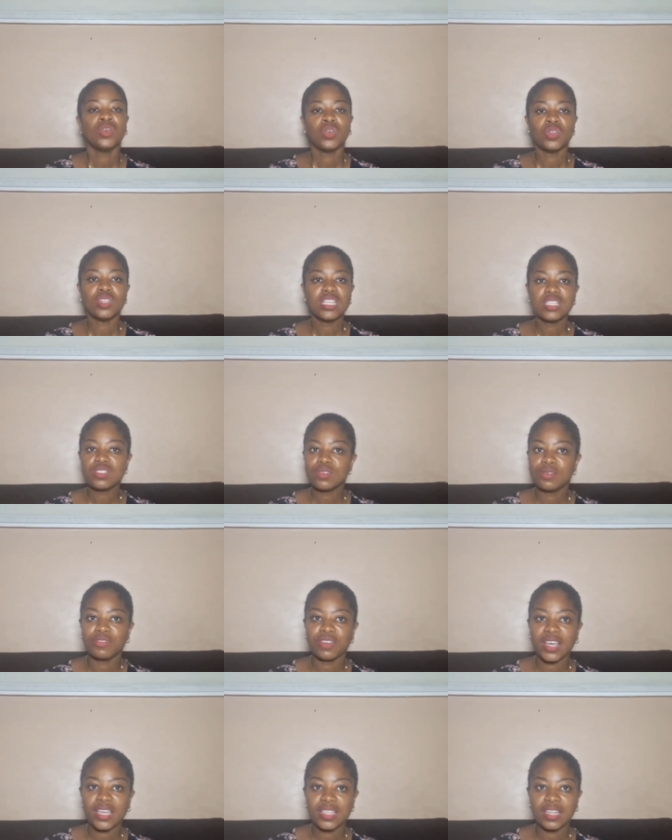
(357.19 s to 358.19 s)
You need to
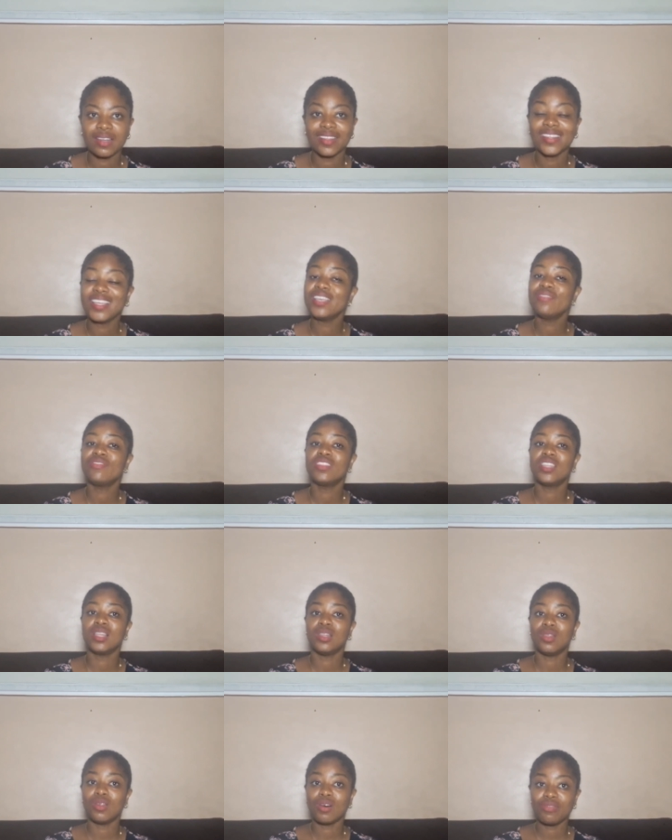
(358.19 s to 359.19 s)
find out if they
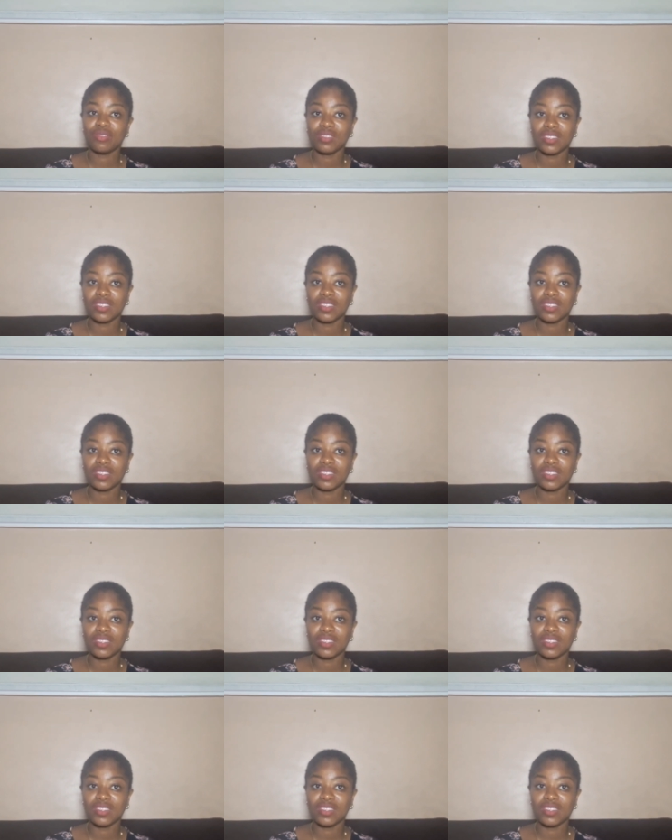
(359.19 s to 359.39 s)
love